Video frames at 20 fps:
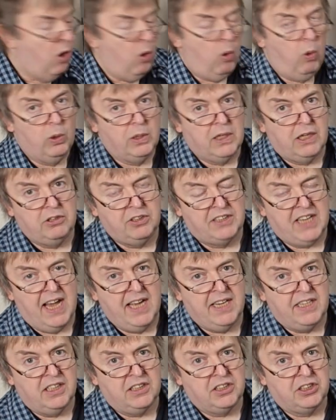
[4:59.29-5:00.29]
all those
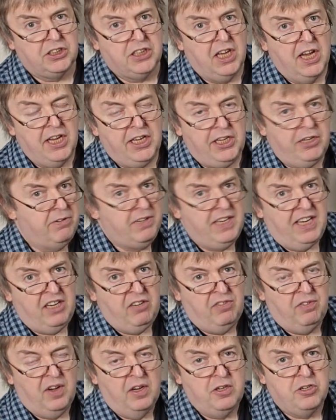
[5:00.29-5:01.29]
edits, you
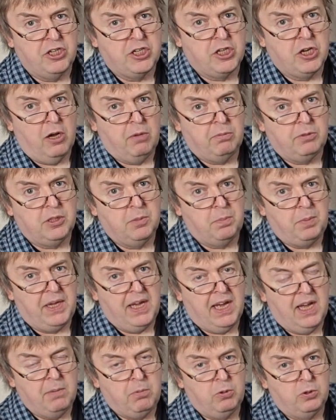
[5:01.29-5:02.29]
need Photoshop to be
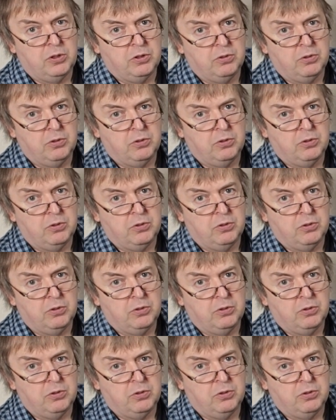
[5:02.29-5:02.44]
able